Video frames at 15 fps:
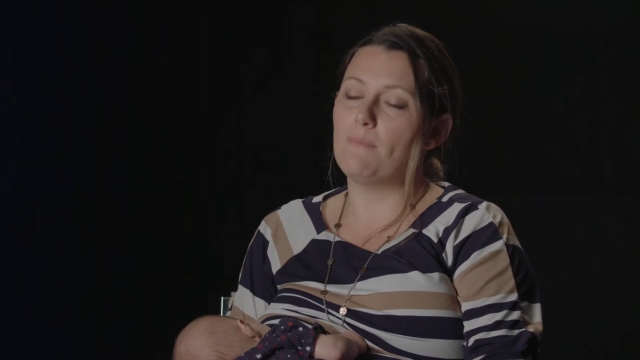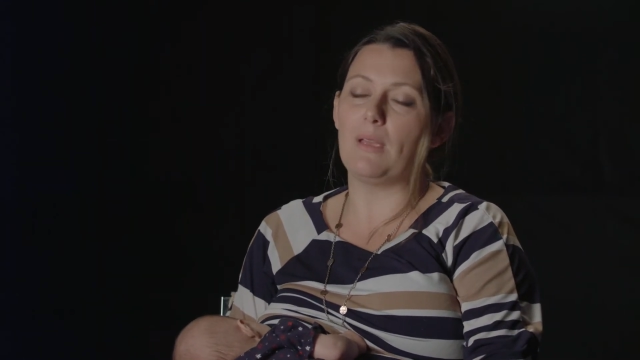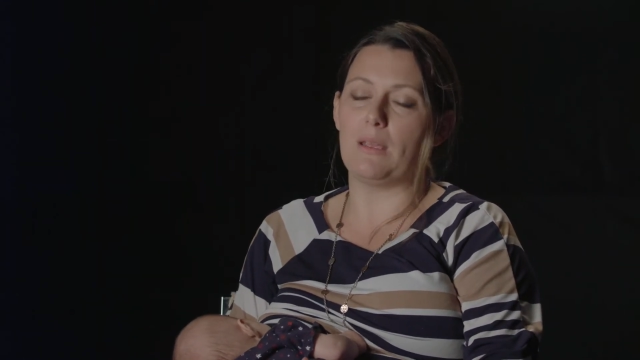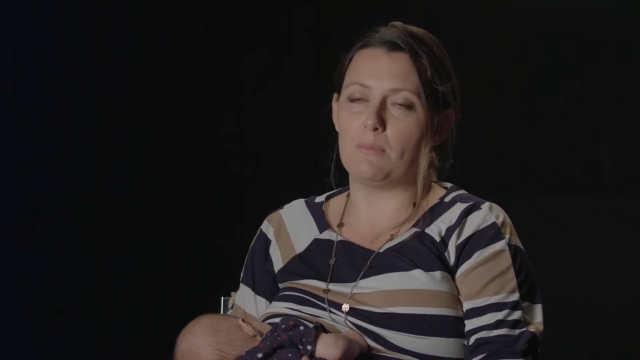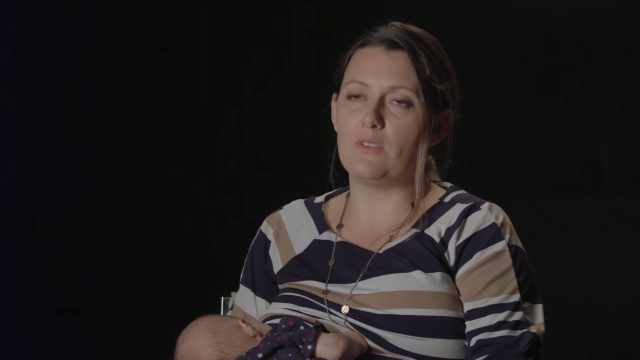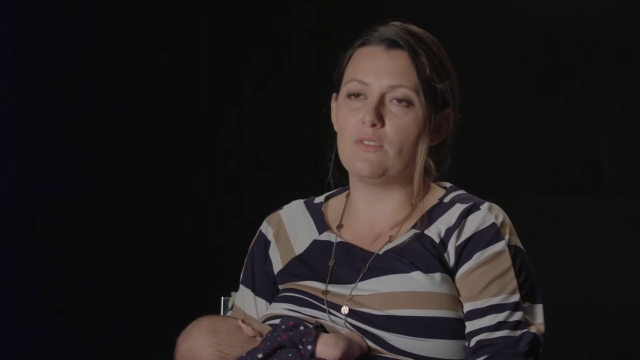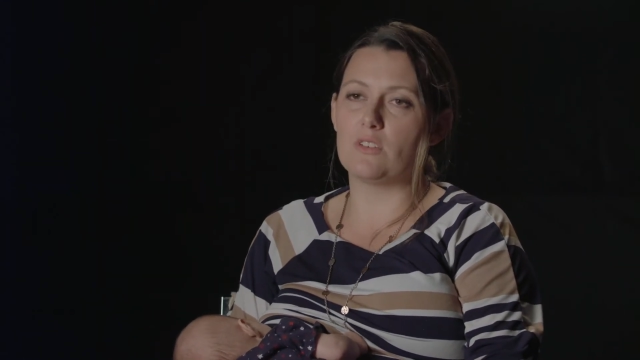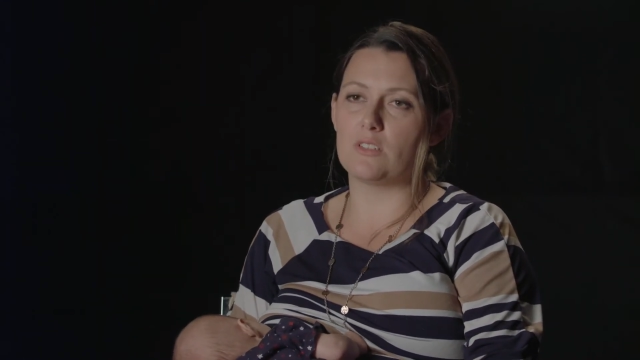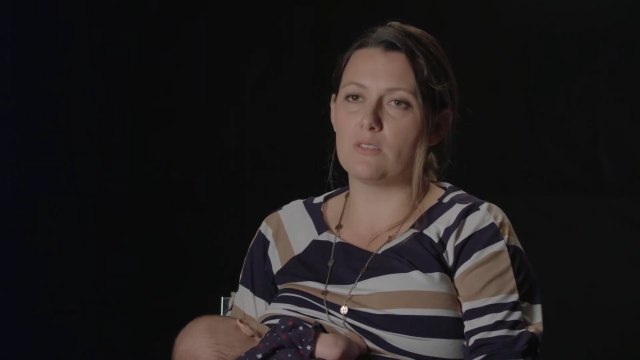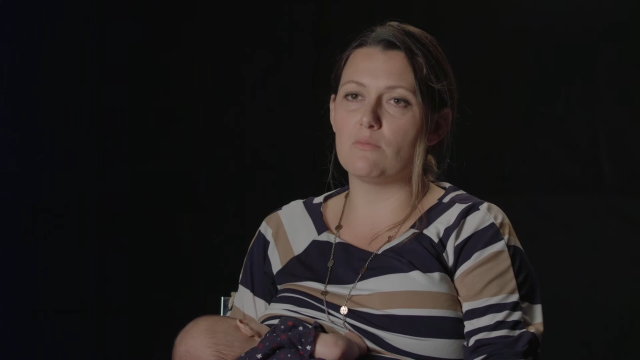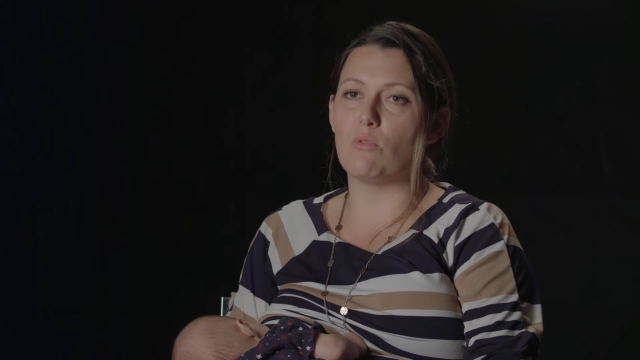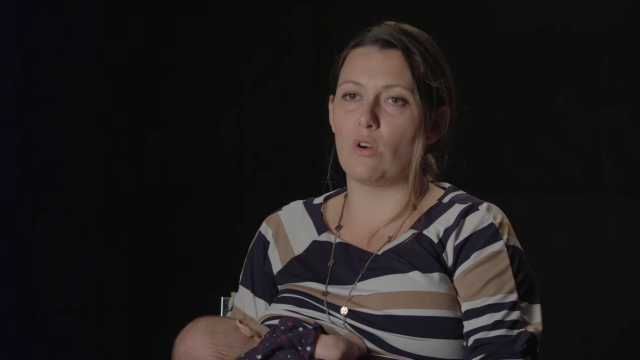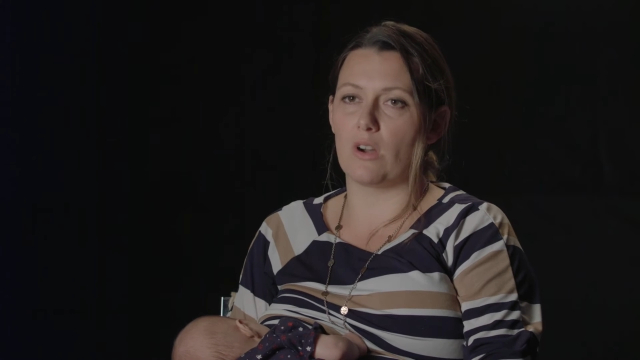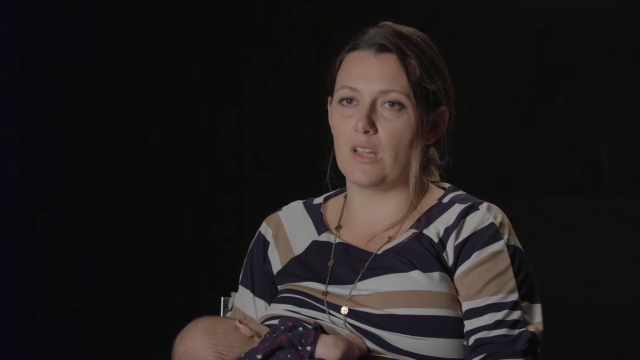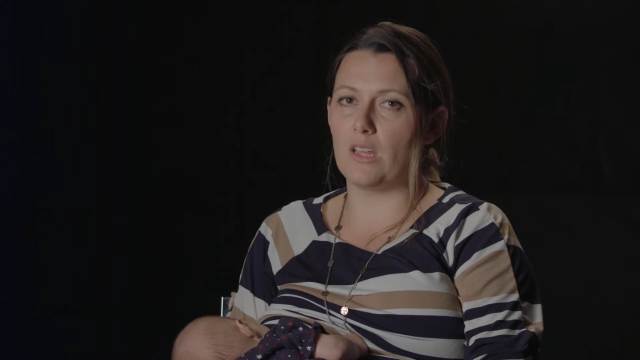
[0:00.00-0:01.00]
made me feel
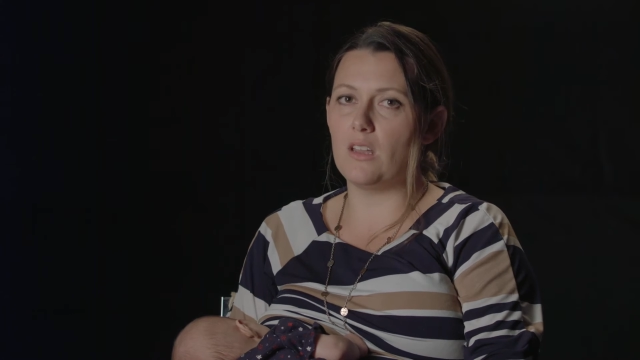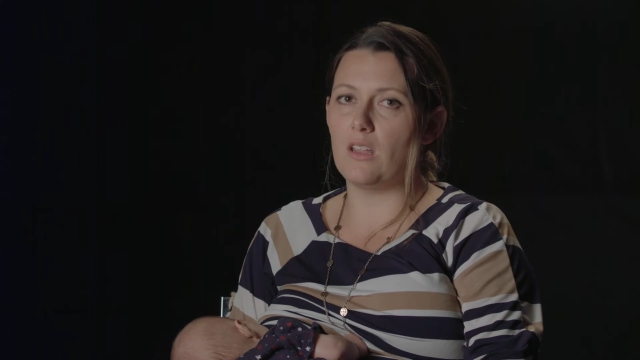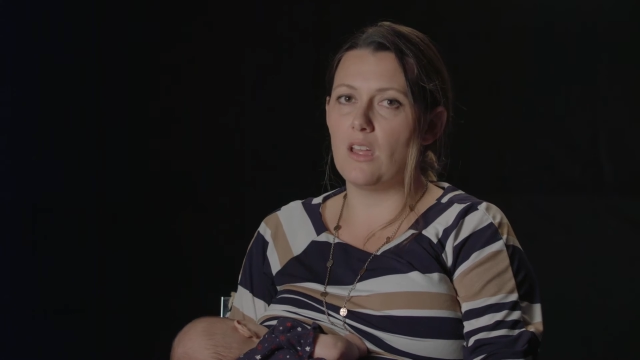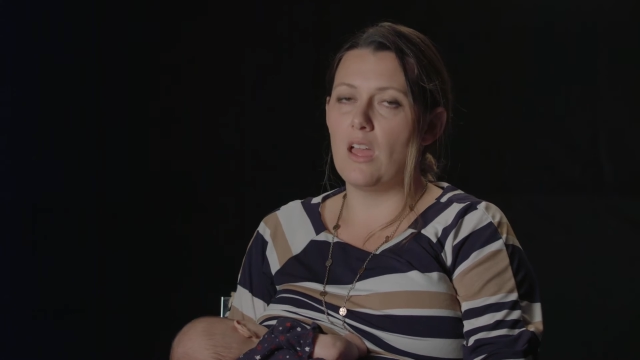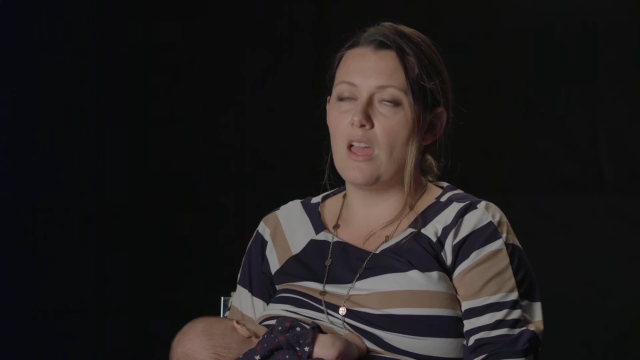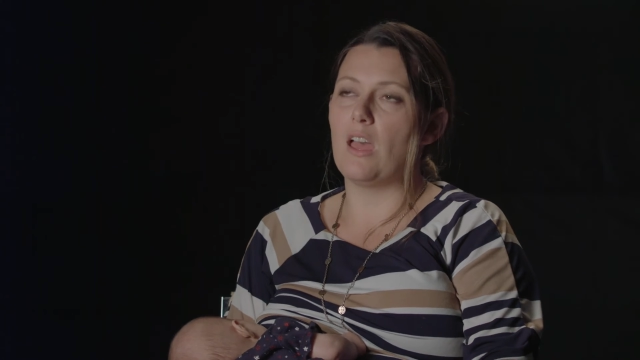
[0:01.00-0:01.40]
supported,